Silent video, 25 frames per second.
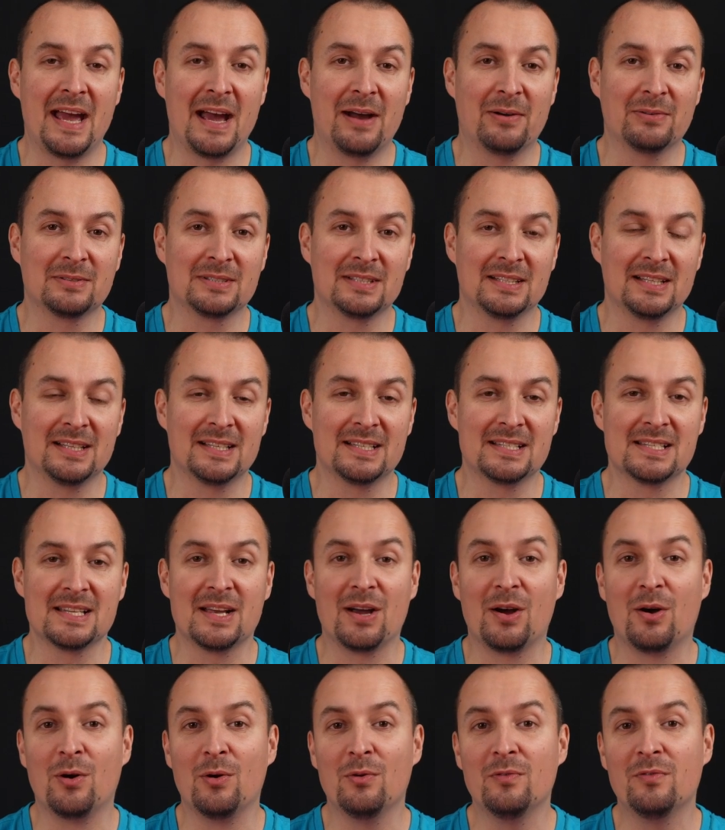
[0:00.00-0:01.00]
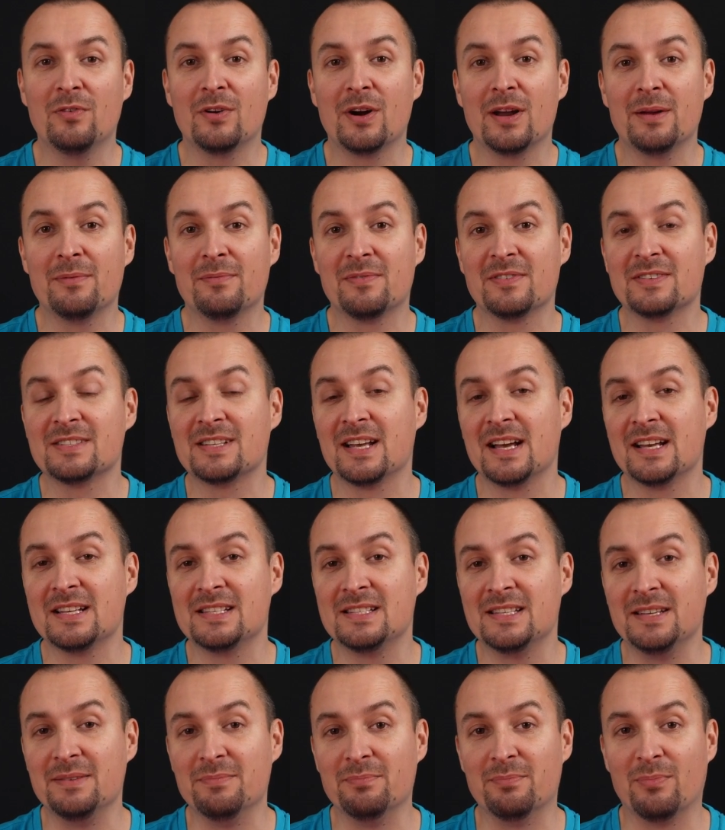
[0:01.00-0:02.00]
outlets overemphasize
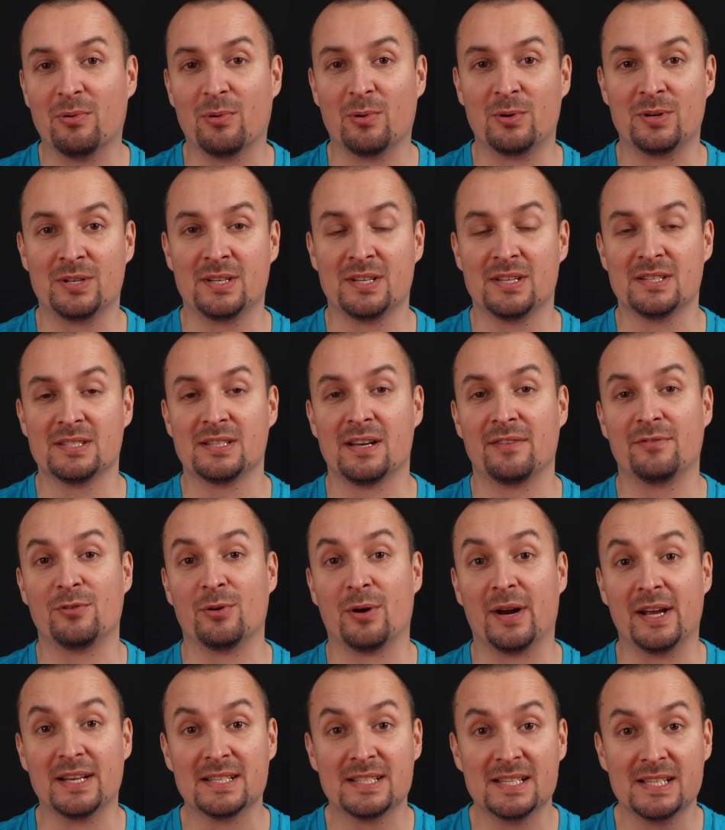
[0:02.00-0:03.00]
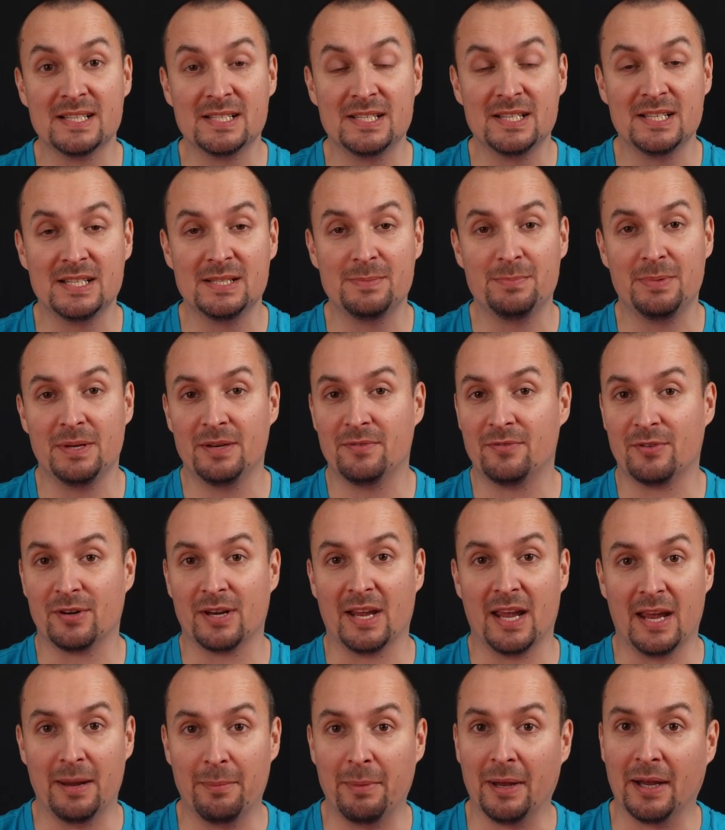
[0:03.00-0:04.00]
the importance of your SSD speed for
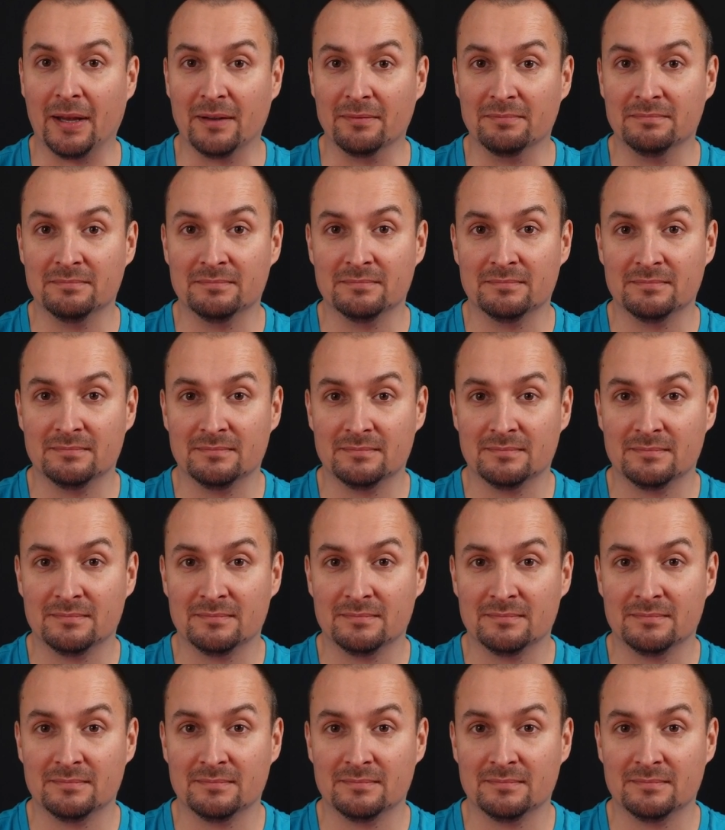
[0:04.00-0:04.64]
gaming. And